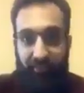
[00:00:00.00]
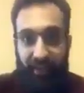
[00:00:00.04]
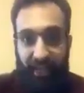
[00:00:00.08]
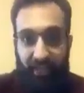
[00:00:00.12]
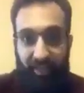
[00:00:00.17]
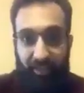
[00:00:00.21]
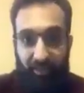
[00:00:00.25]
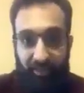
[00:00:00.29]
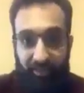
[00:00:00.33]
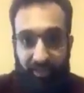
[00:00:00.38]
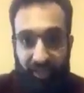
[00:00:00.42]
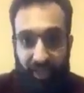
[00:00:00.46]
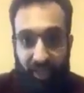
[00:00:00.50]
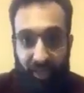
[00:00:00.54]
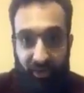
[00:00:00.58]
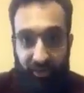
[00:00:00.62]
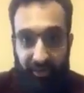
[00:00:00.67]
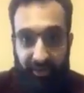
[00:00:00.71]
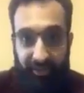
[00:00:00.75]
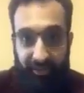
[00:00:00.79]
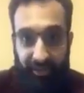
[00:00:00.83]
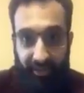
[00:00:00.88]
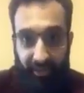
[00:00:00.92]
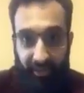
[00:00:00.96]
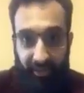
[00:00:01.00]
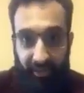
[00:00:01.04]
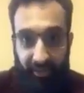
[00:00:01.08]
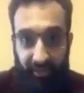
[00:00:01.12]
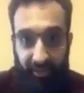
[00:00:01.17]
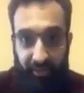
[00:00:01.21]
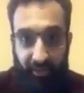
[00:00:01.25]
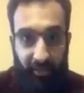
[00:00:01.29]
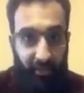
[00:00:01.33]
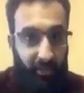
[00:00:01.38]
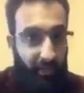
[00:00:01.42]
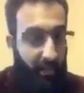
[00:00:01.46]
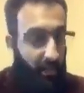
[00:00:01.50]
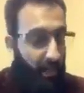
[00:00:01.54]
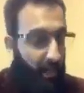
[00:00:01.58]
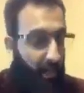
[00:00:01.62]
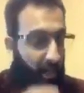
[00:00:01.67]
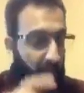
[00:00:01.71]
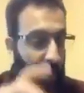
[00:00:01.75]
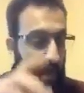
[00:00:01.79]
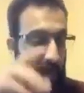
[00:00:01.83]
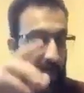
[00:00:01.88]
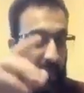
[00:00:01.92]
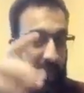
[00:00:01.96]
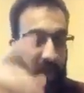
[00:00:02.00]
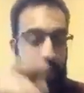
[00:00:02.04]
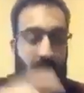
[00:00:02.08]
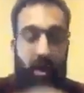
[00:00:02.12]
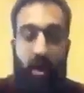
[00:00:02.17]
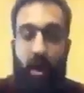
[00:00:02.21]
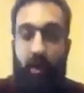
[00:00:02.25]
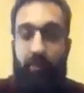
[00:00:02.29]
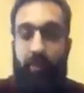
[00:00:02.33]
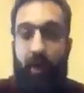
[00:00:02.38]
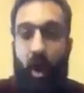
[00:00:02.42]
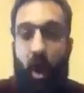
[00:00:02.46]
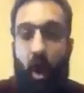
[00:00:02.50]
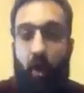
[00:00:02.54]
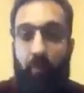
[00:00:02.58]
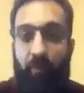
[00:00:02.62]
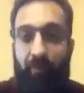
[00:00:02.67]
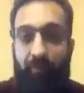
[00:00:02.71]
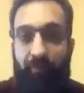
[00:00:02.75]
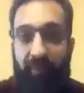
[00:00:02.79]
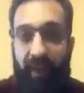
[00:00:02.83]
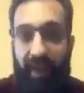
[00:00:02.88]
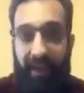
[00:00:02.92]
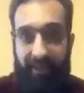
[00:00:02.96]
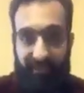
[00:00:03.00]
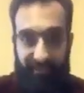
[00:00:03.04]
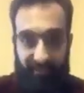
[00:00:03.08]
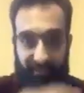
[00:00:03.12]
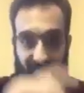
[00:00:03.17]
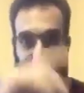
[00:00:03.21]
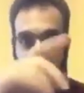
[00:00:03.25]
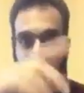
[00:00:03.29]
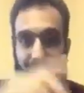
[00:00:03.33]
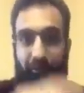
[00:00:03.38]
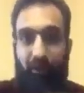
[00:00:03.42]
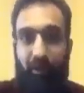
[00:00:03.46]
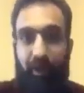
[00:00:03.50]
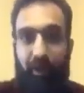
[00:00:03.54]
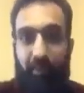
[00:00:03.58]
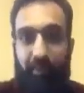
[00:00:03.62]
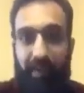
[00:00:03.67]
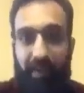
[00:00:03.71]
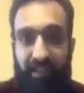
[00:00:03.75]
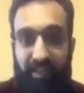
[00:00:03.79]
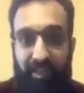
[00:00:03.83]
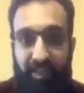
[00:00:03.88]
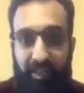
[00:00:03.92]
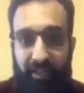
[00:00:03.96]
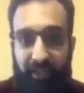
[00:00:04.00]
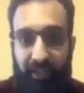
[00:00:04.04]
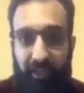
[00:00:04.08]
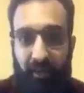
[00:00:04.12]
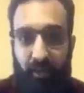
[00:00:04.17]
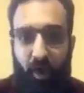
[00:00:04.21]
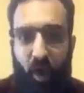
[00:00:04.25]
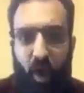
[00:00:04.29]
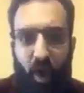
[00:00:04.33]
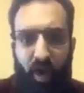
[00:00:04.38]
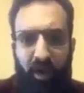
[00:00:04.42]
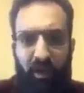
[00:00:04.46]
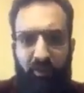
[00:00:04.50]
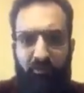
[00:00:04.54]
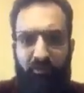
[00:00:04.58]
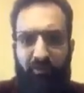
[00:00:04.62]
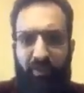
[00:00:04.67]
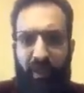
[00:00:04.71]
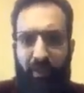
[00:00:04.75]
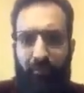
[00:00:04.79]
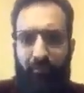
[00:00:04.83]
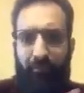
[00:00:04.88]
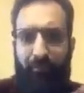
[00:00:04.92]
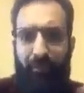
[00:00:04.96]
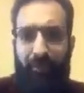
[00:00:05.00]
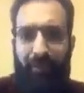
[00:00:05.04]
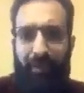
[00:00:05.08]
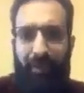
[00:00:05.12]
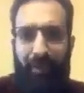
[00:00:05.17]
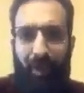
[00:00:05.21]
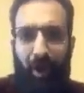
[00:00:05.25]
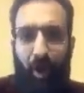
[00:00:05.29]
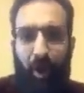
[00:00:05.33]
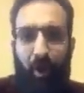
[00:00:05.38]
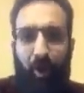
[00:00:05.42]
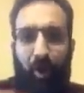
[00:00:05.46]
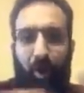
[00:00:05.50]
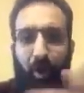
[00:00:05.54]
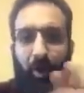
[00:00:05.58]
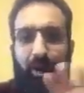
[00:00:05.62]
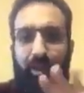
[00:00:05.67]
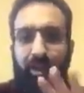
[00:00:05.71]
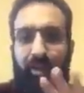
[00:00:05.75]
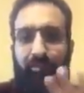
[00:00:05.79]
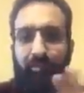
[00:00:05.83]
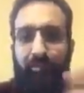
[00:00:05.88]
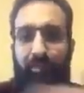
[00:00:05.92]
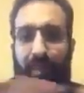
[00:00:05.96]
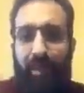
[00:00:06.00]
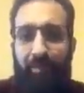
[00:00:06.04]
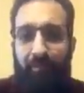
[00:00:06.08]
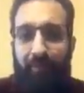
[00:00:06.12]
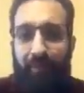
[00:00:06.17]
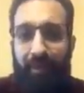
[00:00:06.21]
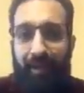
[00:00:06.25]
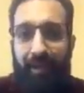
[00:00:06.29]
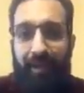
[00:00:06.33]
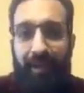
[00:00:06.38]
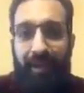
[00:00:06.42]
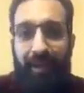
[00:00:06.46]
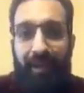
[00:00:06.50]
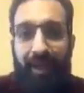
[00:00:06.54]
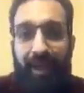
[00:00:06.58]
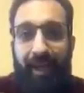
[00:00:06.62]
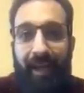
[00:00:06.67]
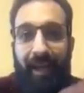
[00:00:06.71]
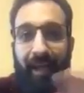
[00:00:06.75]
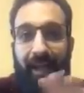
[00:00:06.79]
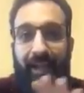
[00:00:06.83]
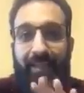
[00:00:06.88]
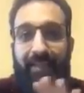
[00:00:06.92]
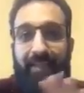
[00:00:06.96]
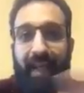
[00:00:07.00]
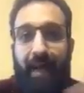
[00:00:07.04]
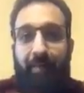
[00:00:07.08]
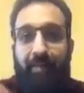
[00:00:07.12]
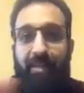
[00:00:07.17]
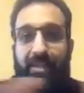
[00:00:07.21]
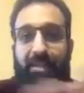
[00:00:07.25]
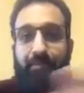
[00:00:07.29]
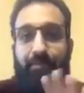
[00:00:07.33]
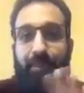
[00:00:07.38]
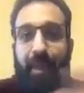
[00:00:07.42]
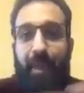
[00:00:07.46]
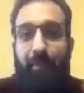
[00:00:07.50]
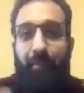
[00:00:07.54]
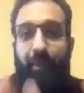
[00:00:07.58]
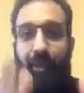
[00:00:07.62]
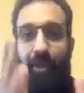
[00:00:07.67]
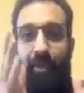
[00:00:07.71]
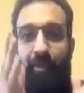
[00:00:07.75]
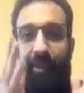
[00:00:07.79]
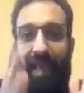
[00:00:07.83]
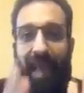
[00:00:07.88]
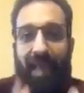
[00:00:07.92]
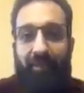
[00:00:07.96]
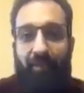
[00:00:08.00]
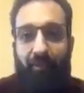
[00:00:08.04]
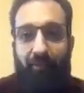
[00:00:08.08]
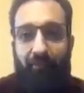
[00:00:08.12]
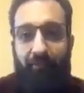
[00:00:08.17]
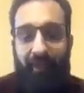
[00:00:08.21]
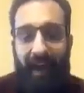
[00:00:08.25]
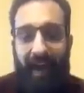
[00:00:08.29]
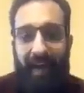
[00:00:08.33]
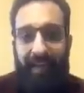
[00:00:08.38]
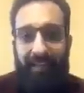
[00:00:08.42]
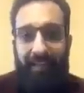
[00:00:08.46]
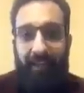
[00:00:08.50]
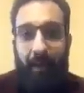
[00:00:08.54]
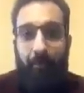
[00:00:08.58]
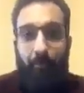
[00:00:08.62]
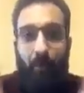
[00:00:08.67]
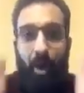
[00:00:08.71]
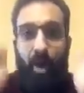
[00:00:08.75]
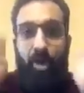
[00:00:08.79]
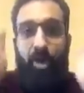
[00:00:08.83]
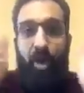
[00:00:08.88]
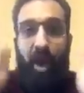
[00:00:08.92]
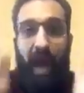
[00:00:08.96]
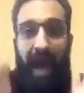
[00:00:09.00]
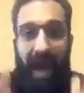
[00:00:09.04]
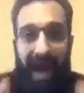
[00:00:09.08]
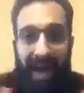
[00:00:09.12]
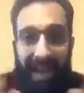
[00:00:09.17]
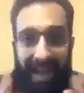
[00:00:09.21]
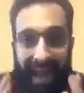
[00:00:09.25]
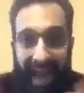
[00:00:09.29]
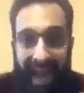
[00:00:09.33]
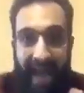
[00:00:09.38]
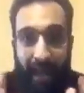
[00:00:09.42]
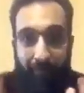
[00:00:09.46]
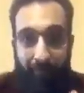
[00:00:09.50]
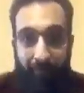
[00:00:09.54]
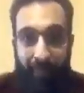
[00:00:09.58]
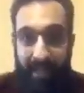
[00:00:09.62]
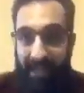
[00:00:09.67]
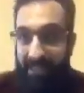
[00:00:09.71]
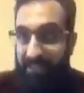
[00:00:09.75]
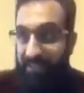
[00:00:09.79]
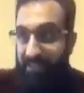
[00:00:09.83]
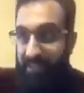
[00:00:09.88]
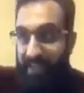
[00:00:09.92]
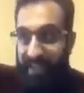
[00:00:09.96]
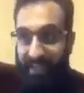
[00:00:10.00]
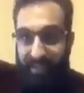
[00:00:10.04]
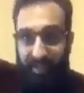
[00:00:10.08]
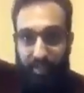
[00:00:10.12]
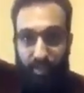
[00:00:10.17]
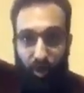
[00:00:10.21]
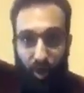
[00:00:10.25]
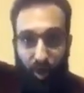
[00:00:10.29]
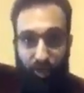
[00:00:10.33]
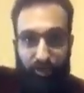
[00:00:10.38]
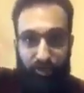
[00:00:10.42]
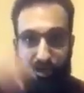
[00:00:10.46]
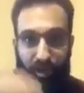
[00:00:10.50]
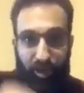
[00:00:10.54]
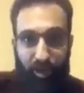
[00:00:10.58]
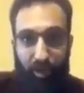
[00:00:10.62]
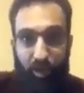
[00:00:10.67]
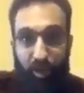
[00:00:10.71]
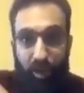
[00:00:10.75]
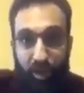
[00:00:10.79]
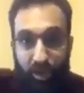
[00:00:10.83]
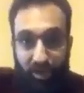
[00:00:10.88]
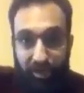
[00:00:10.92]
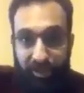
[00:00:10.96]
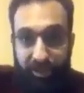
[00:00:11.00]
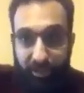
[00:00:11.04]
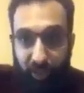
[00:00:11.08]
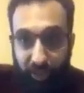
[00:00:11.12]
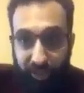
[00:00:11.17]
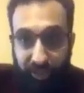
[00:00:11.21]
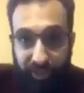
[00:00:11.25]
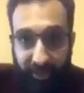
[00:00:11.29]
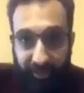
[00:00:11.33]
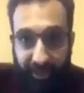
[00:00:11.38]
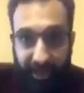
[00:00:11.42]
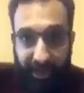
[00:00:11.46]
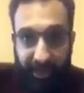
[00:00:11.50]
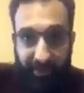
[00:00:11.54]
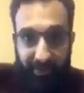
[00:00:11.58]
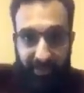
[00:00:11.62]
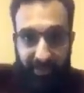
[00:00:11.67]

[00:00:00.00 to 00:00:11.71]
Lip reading: of national security, the Home Affairs, Foreign Ministry, all of them, dumbest people you will ever find. Boko Haram is next door to you, slaughtering